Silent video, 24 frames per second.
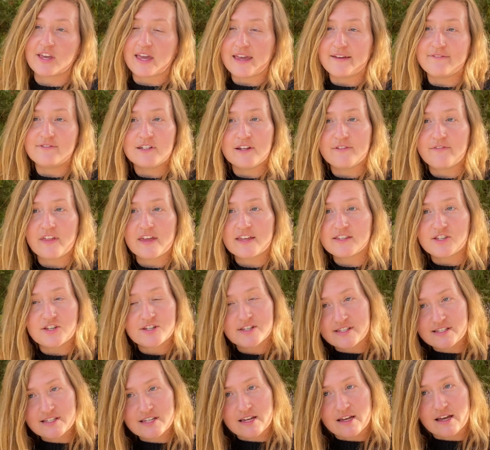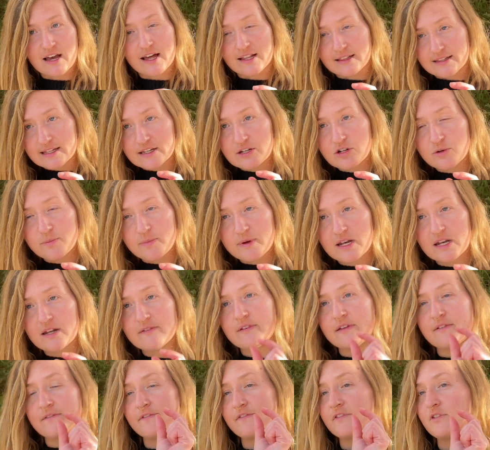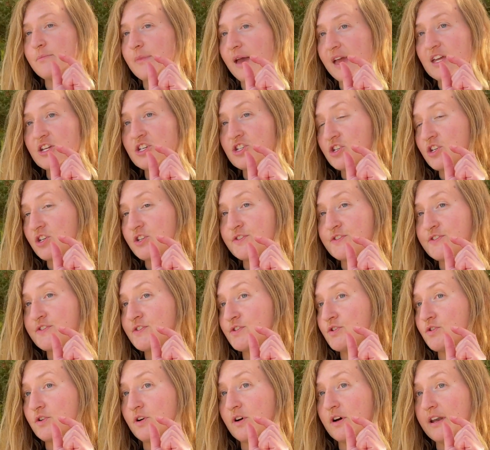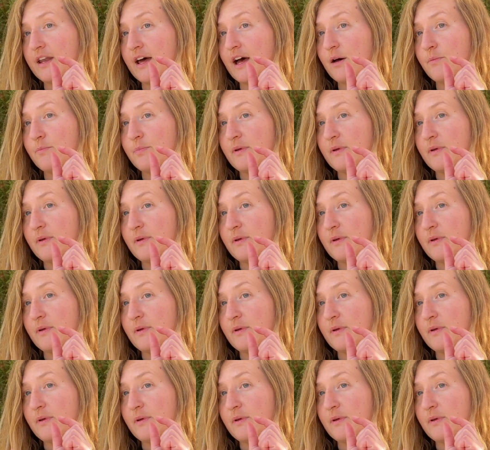even if there's just a little bit of information stored up